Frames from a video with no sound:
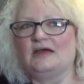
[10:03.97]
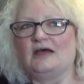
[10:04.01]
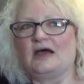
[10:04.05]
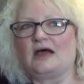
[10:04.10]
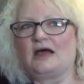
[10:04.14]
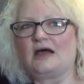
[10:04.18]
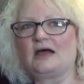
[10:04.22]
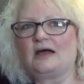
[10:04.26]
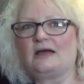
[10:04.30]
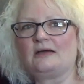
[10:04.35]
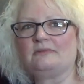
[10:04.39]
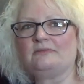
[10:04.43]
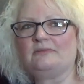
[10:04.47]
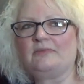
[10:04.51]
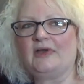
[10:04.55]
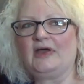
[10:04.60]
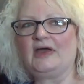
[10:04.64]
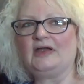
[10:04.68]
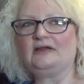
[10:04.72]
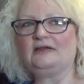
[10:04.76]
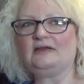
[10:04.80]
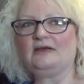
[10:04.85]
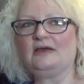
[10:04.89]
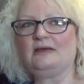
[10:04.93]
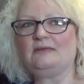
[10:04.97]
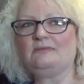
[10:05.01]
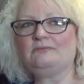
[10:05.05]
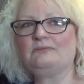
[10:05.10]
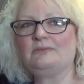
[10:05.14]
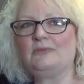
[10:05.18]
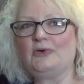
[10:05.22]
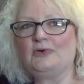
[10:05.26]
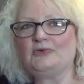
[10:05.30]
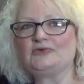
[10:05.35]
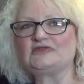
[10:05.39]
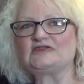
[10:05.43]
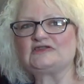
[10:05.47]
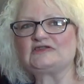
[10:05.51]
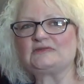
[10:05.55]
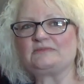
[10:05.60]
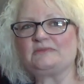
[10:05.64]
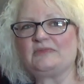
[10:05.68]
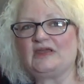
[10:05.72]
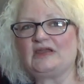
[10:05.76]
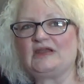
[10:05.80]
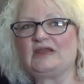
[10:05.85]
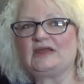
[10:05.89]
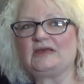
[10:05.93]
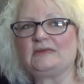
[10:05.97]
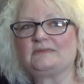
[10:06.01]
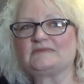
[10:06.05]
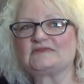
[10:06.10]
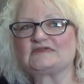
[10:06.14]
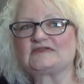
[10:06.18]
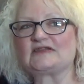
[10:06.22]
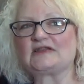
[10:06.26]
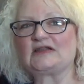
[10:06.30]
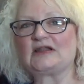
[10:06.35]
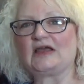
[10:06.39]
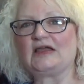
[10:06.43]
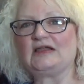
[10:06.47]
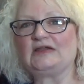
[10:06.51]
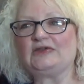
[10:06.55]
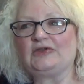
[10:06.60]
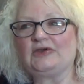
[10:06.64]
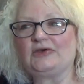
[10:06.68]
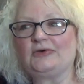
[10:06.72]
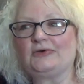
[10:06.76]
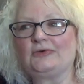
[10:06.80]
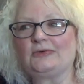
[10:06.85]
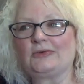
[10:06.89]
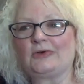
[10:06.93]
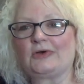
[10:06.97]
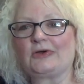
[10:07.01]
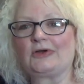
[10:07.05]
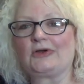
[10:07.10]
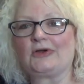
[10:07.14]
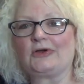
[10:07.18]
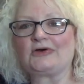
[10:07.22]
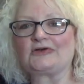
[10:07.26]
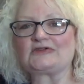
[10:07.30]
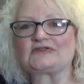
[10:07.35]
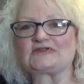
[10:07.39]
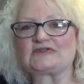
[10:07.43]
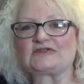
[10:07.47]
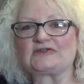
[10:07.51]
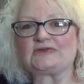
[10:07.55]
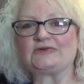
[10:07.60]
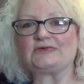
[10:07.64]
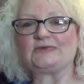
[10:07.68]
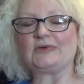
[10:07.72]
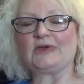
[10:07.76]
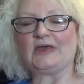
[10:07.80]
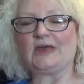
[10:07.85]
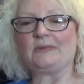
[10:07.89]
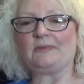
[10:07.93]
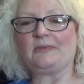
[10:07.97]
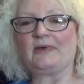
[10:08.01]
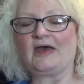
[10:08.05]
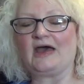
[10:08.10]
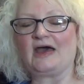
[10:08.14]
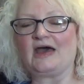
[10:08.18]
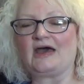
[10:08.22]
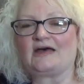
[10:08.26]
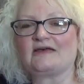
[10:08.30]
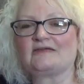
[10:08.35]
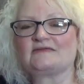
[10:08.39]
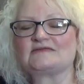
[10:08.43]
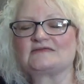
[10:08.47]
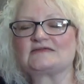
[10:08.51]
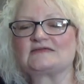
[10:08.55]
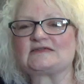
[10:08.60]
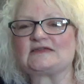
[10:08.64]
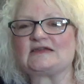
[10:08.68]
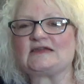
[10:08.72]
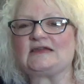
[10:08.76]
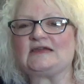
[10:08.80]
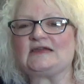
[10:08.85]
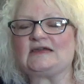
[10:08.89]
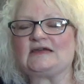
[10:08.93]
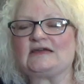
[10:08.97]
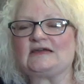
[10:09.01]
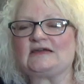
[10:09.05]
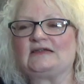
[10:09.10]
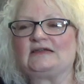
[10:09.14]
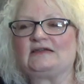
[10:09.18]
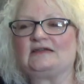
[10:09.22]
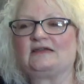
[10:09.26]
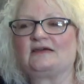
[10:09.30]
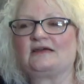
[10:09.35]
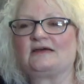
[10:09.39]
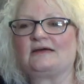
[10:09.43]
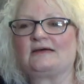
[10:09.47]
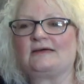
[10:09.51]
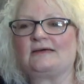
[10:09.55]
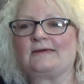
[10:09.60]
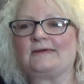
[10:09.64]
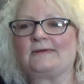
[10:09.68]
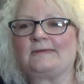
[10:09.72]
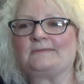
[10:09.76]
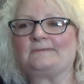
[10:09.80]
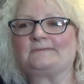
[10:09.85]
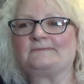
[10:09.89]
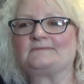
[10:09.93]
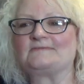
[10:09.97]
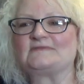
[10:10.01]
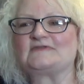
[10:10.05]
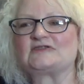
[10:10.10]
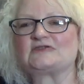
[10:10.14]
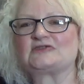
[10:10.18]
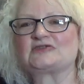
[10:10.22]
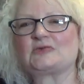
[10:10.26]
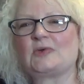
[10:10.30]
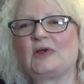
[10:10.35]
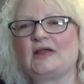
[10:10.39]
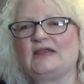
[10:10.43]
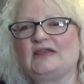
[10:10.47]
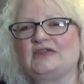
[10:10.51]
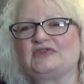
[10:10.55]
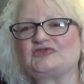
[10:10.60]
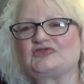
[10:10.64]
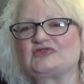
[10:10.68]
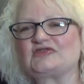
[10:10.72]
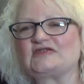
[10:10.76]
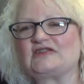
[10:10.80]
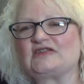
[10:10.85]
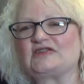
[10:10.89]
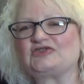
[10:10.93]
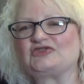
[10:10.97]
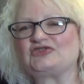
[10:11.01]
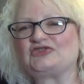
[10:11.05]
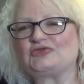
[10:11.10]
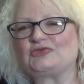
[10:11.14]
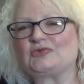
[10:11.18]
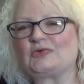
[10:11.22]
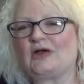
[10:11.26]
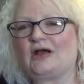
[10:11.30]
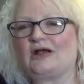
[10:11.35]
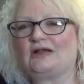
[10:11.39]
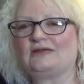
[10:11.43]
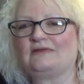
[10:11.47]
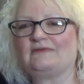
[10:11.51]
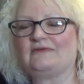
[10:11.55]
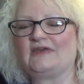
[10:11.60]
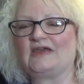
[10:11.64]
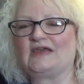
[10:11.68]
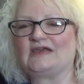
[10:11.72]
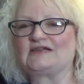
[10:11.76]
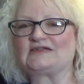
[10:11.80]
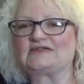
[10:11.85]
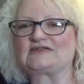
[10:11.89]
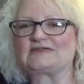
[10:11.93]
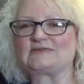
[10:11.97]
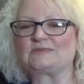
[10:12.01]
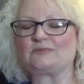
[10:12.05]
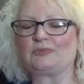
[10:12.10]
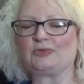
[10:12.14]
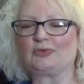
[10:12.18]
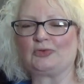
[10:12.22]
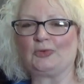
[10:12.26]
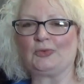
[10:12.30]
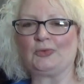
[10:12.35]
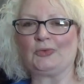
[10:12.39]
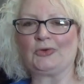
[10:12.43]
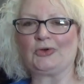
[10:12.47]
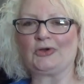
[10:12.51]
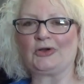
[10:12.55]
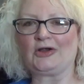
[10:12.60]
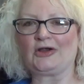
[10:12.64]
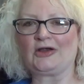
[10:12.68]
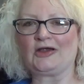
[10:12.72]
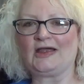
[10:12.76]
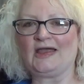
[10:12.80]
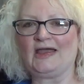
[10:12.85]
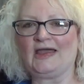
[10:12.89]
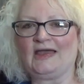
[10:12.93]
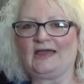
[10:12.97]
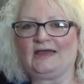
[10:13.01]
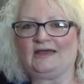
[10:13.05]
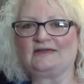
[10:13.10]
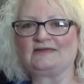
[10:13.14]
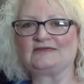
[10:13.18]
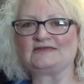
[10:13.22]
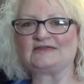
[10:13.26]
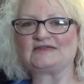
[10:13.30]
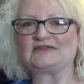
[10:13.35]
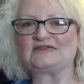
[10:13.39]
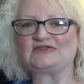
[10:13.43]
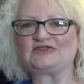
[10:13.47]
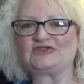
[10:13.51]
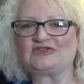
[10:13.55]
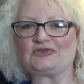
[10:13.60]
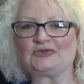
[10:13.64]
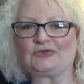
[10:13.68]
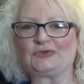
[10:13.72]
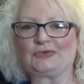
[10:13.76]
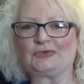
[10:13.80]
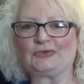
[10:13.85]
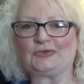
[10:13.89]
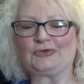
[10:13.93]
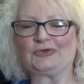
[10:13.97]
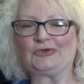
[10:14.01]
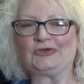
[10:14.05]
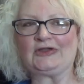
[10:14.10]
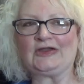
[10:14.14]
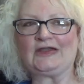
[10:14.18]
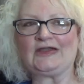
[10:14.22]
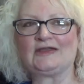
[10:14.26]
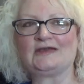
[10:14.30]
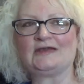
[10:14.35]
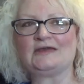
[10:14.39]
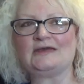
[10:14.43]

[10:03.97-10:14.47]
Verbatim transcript: Um, but most mediums that I know are also empaths, and um, so it's quite interesting to kind of explore and to learn.